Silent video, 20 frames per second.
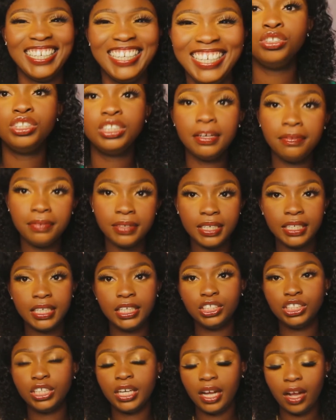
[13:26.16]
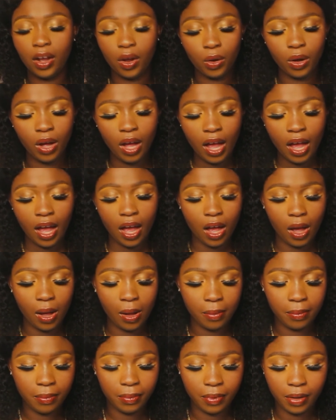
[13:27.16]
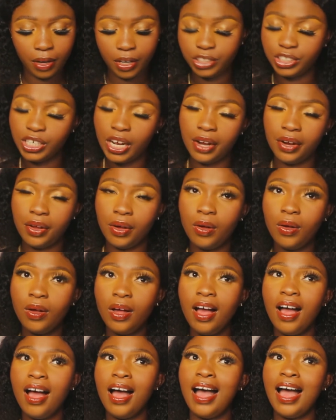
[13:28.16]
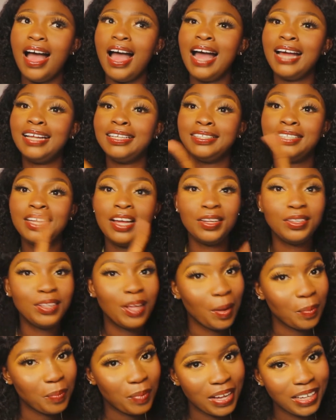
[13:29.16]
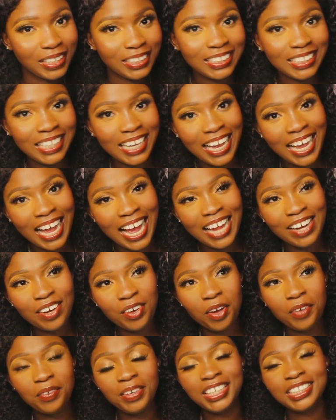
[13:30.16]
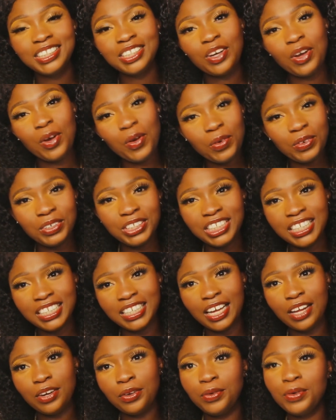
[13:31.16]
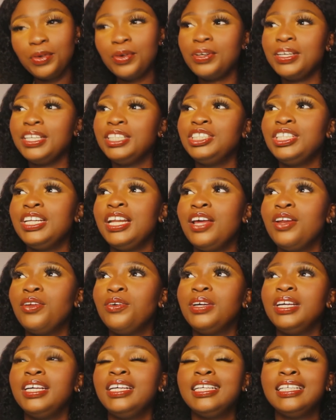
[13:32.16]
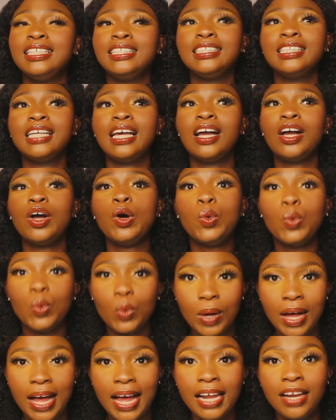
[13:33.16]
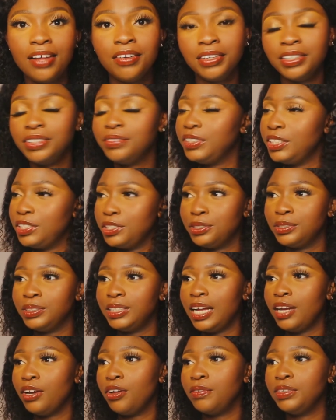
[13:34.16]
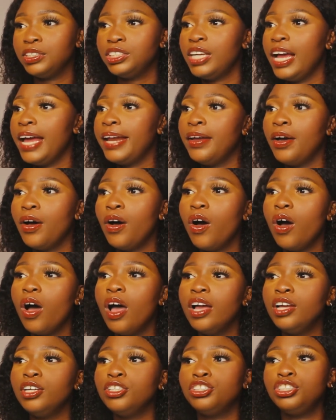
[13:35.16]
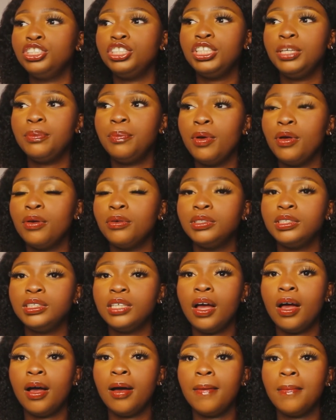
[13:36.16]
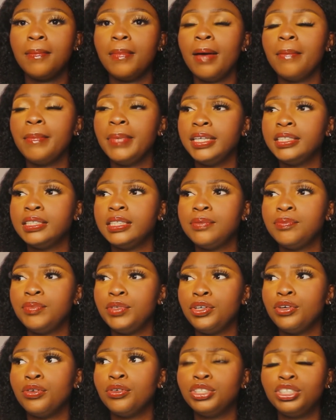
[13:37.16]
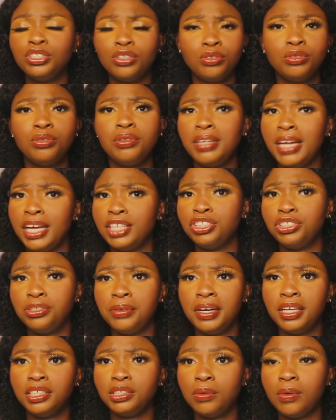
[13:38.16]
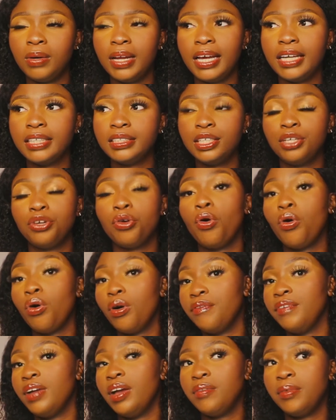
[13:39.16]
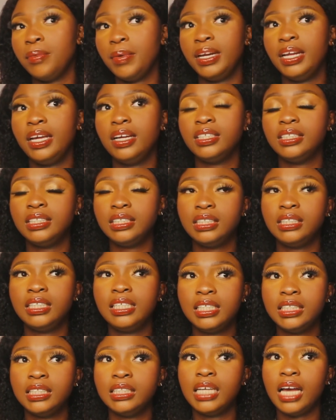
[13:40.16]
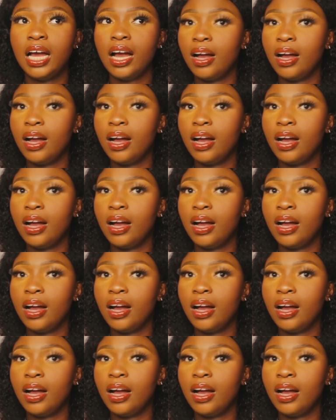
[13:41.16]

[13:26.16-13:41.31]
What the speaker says: you definitely check out her channel. Another person I love is Coco Chinello is cool. I love her videos, I love her channel. She posts amazing videos. She's also in Nigerian as well. Like I said, all of everybody on this list,